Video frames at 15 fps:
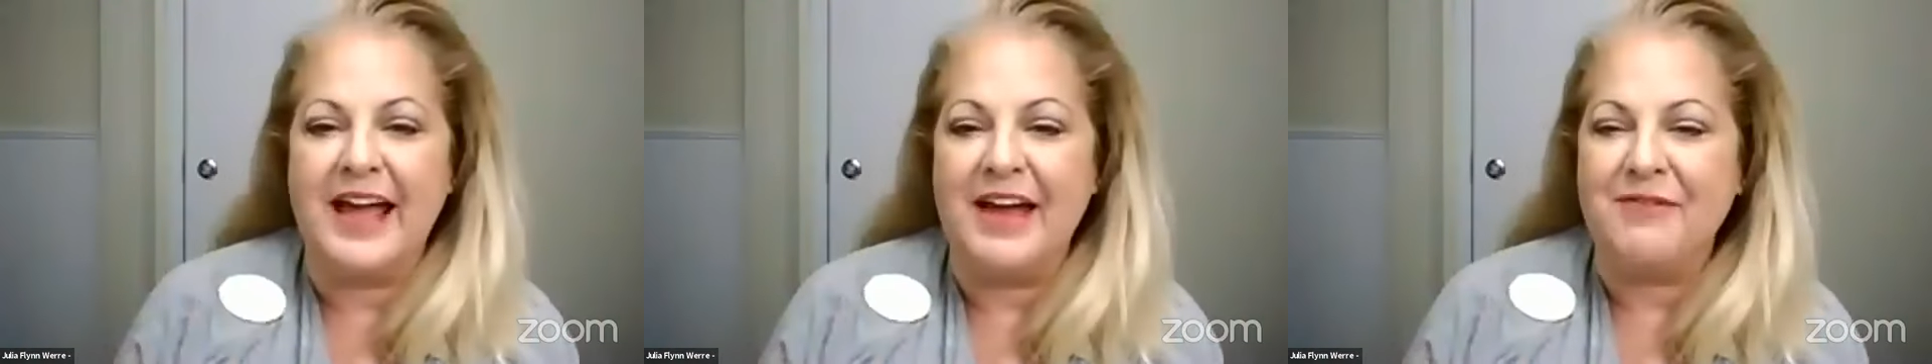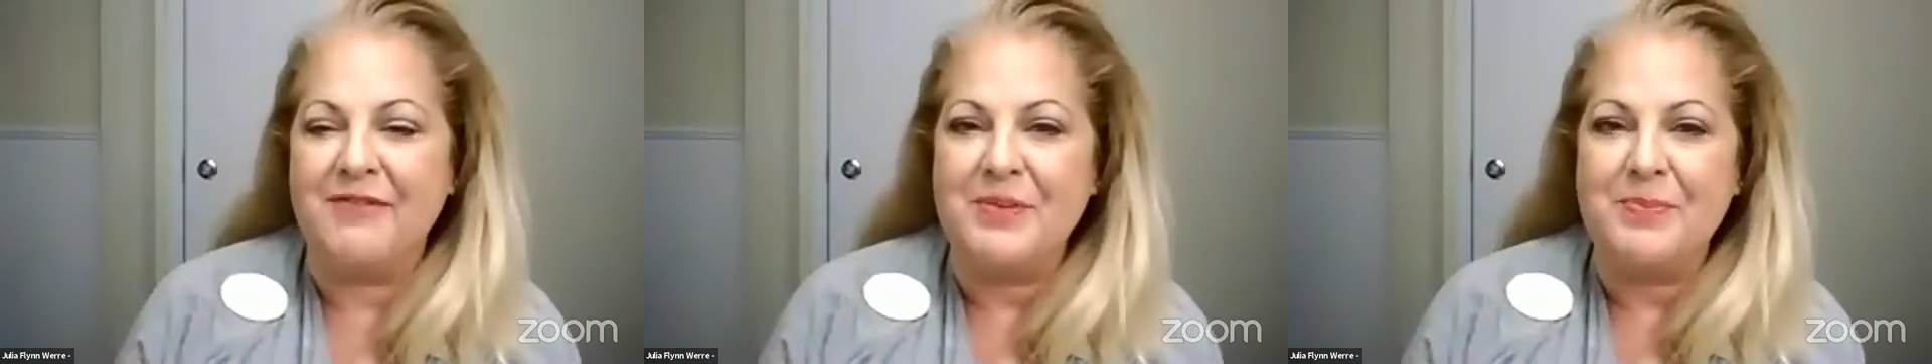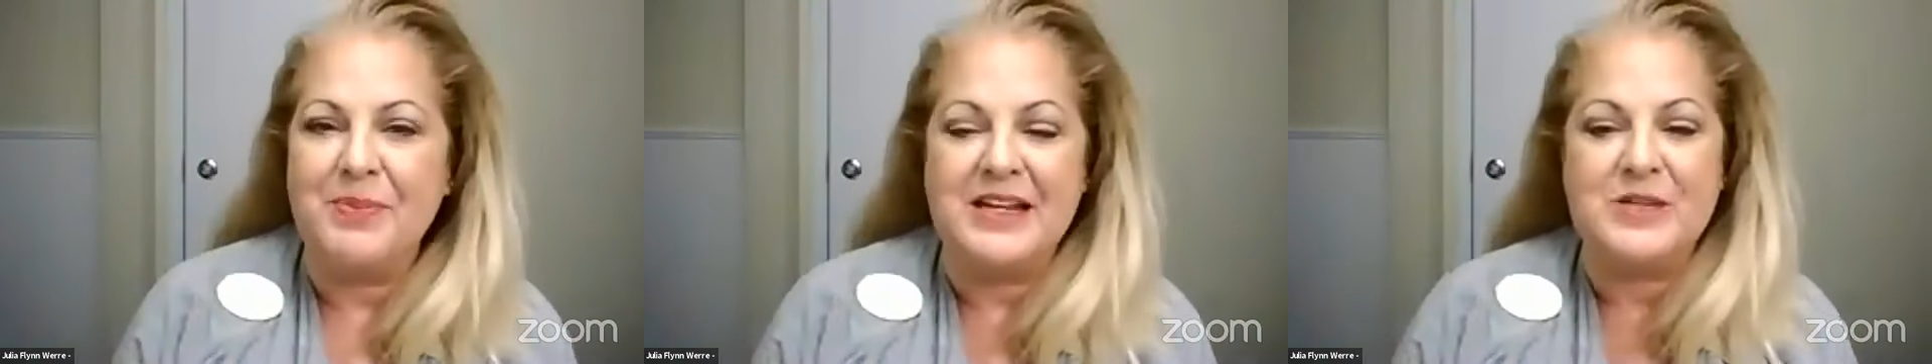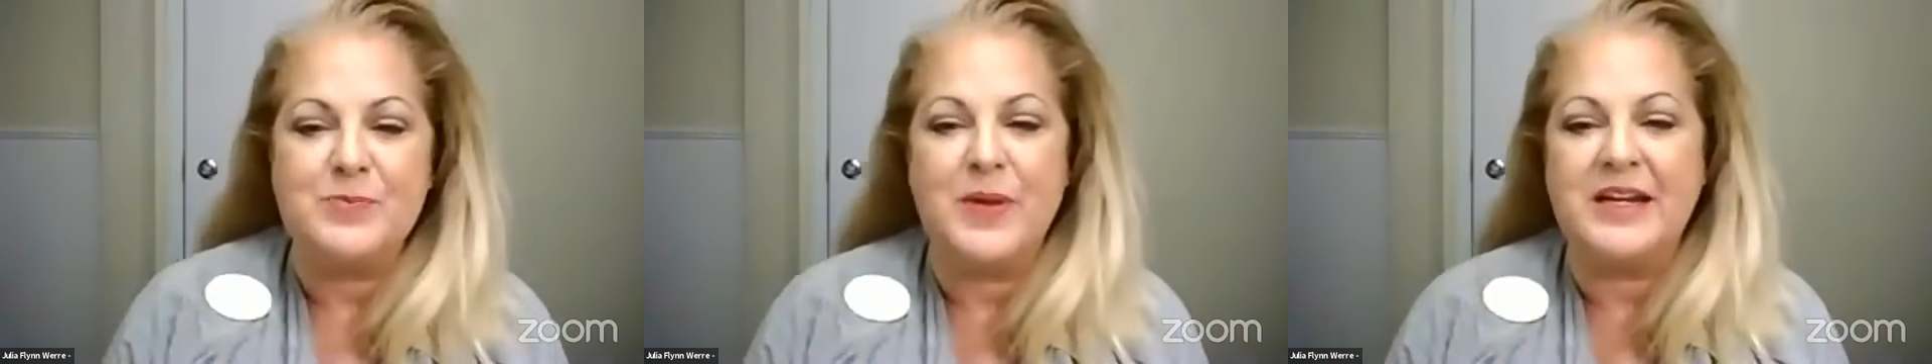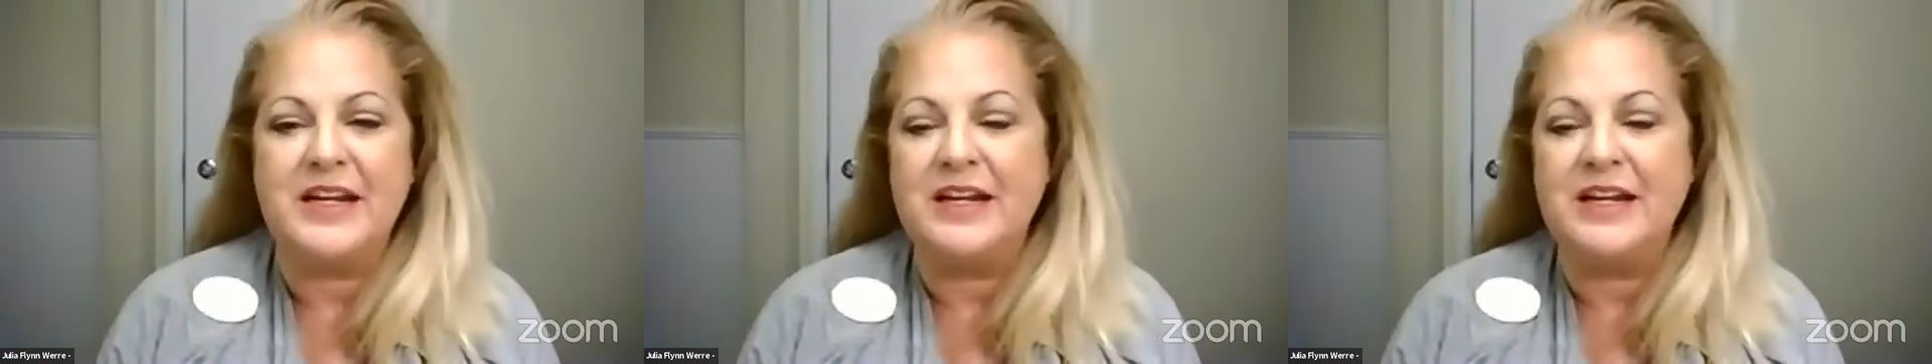Everybody's
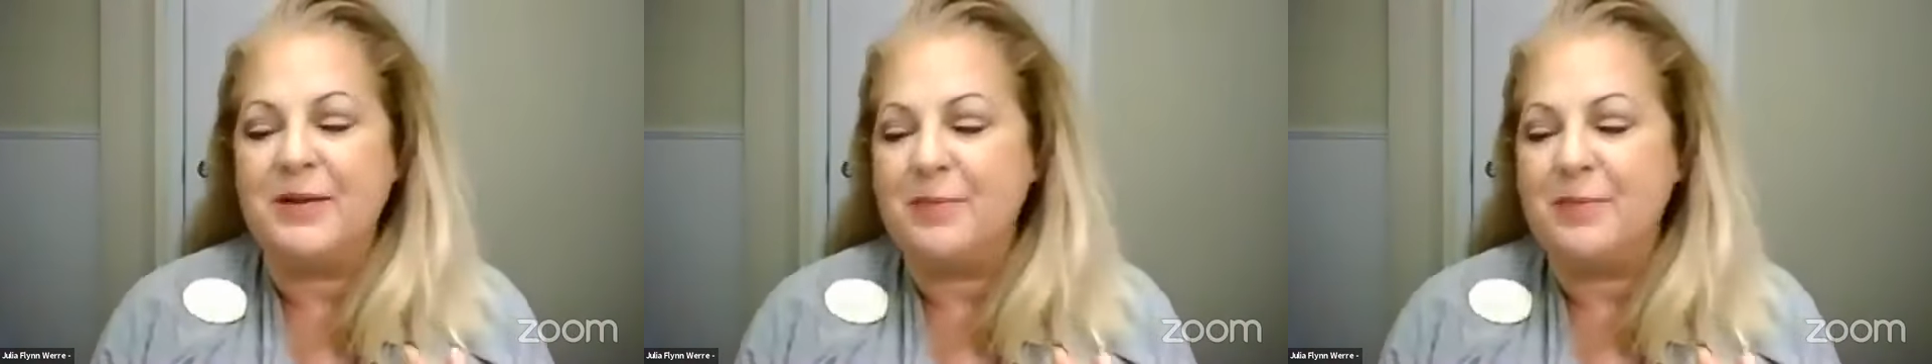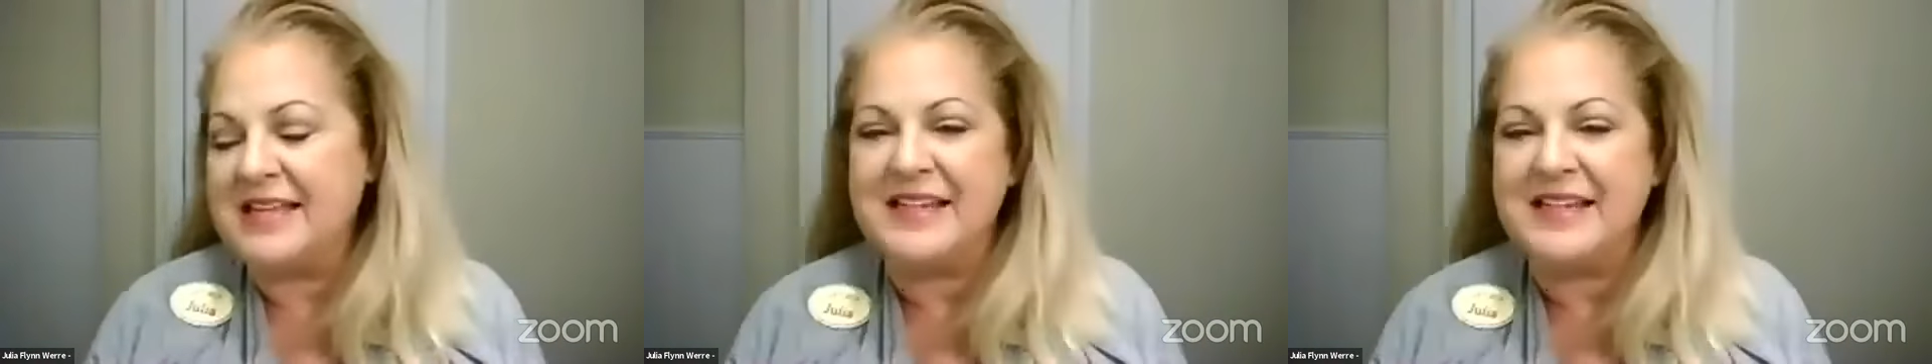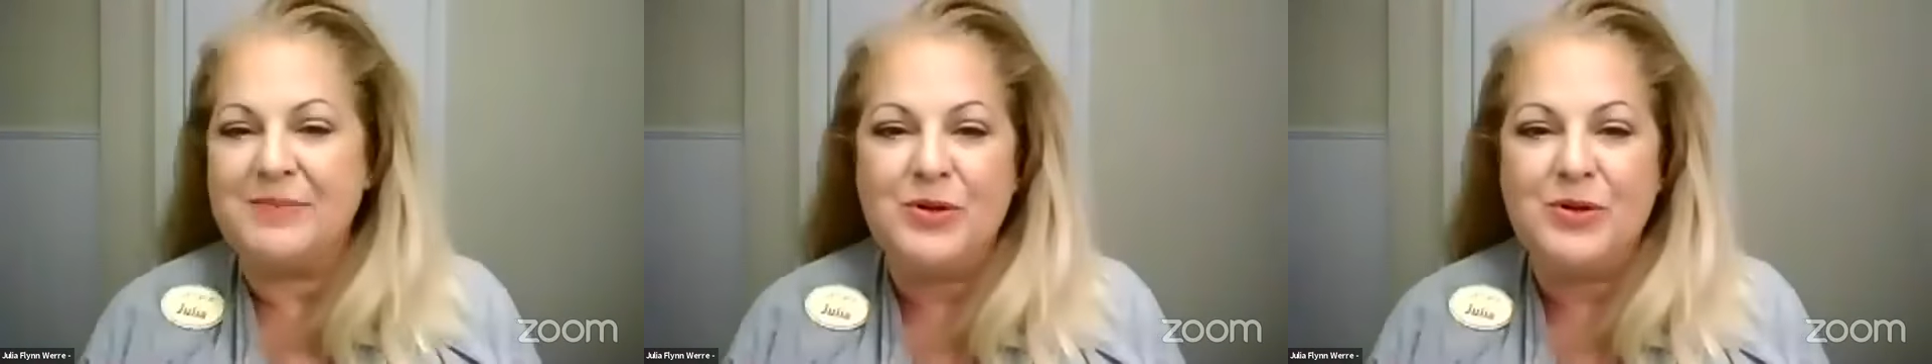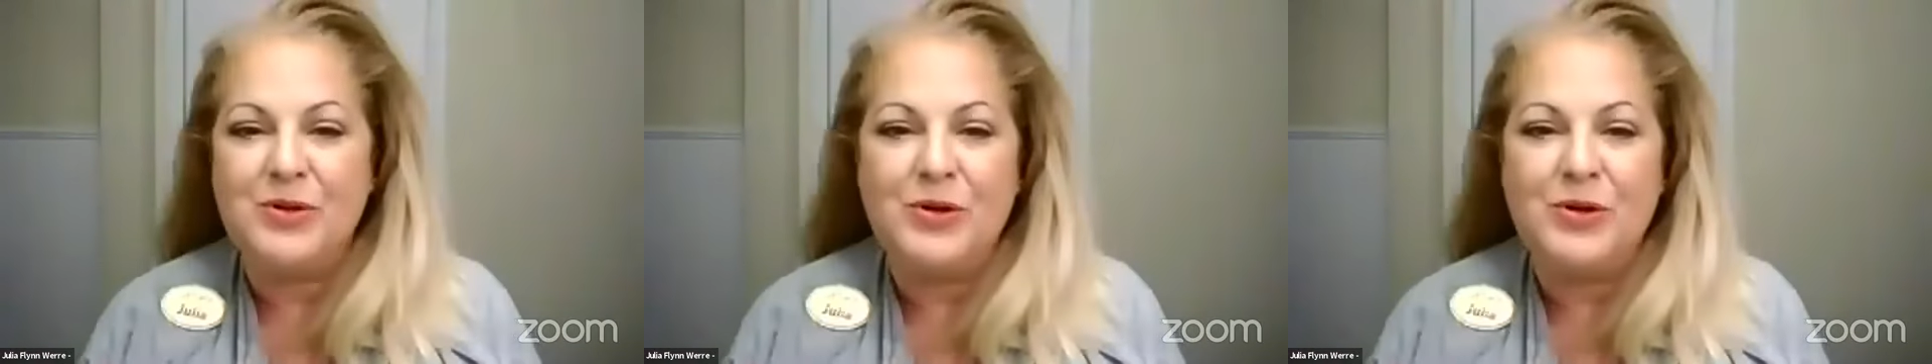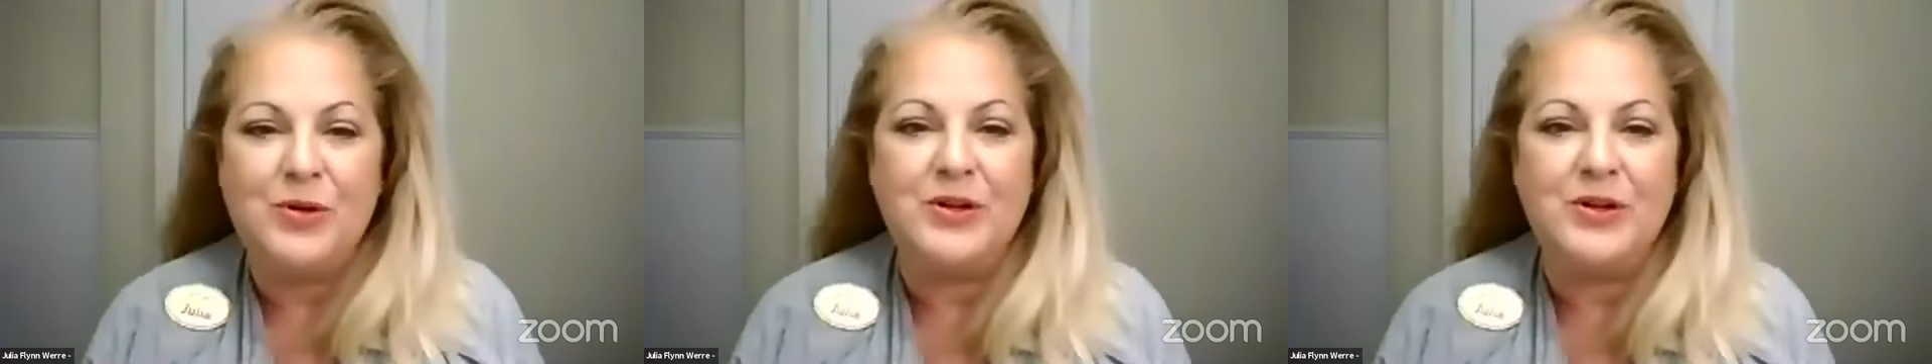been in an amazing mood.